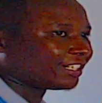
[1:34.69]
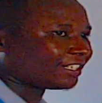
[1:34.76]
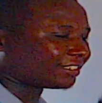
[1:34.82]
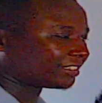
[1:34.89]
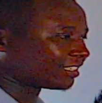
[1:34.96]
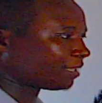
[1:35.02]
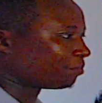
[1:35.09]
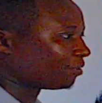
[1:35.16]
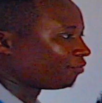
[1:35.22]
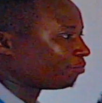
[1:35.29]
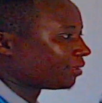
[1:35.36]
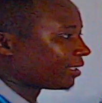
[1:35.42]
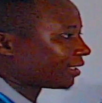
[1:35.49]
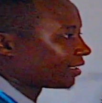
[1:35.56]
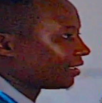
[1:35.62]
type of
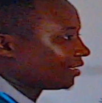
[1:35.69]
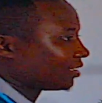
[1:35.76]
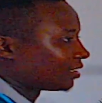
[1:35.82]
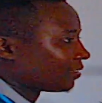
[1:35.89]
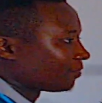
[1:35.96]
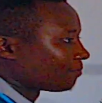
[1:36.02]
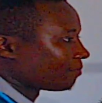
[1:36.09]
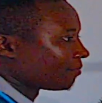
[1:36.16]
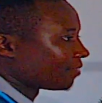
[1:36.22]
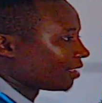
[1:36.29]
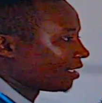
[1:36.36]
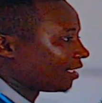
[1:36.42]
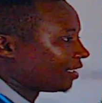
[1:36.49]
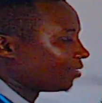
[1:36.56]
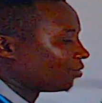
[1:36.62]
bracket
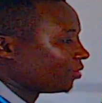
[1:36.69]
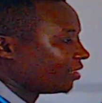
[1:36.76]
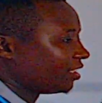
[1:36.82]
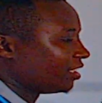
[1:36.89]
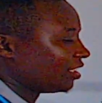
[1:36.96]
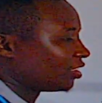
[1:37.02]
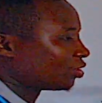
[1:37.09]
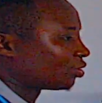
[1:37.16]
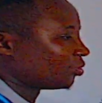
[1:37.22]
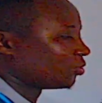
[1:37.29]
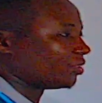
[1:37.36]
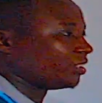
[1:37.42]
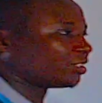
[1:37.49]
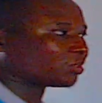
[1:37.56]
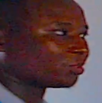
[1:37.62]
and we need to
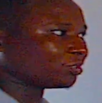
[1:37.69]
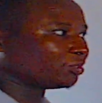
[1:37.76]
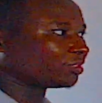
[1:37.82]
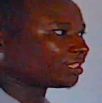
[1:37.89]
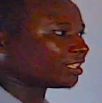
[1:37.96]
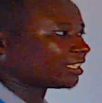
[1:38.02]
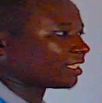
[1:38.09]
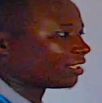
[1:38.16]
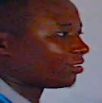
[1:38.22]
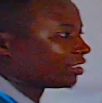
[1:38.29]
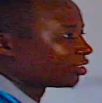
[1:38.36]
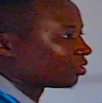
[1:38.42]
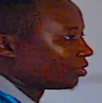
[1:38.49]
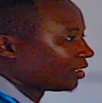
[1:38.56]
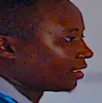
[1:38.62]
introduce another one,
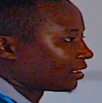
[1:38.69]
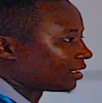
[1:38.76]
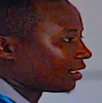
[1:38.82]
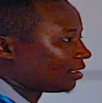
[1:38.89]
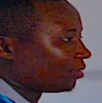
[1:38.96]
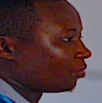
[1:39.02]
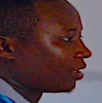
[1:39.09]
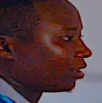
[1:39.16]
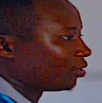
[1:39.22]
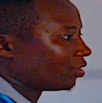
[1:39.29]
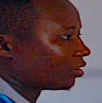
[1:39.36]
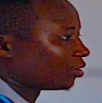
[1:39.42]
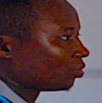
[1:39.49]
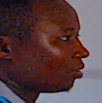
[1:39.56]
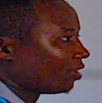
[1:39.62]
so that we're going
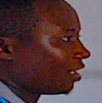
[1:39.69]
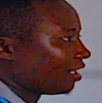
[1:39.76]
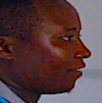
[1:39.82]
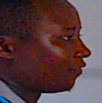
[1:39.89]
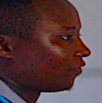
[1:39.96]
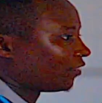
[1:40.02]
to have